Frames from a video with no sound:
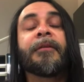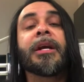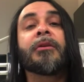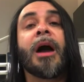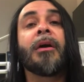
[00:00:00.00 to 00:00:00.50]

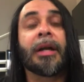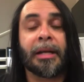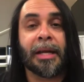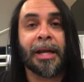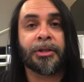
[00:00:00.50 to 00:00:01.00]
figure out a
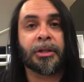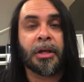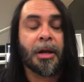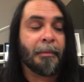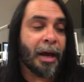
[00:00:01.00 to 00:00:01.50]
niche.
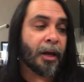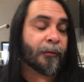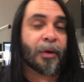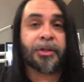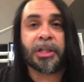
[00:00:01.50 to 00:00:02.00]
My
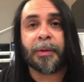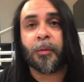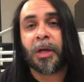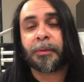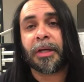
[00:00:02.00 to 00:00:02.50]
good friends Jimmy
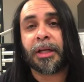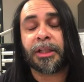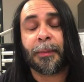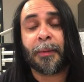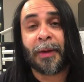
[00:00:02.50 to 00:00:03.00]
Wisman and
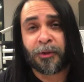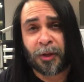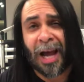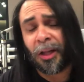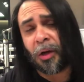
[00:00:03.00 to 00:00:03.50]
Jimmy
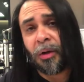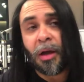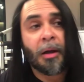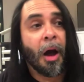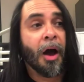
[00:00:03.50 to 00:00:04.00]
Petrogallo
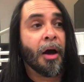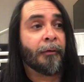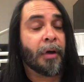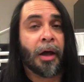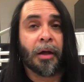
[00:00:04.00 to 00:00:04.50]

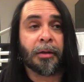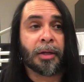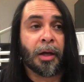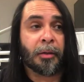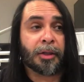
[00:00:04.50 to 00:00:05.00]
of
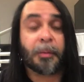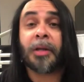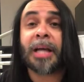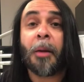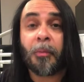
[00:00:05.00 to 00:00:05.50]
the
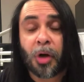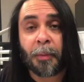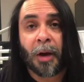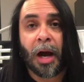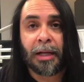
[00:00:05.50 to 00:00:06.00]
Small Town
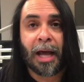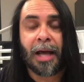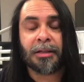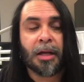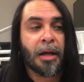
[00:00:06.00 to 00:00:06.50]
Murder
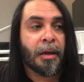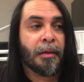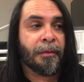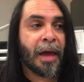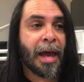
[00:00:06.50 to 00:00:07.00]
podcast,
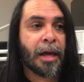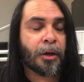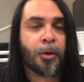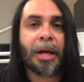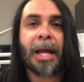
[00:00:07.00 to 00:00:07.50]
they
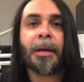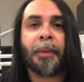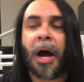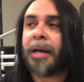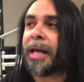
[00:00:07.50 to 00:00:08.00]
created a
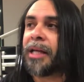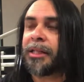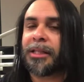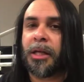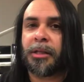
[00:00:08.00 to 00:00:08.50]

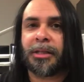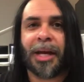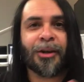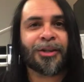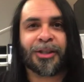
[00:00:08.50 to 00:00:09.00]
podcast that's
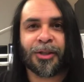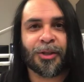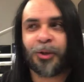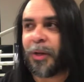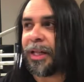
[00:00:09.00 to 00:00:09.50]
centered
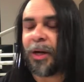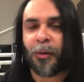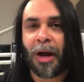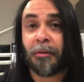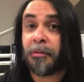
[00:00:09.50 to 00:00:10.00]
just strictly
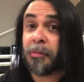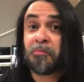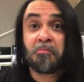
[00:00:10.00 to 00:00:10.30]
around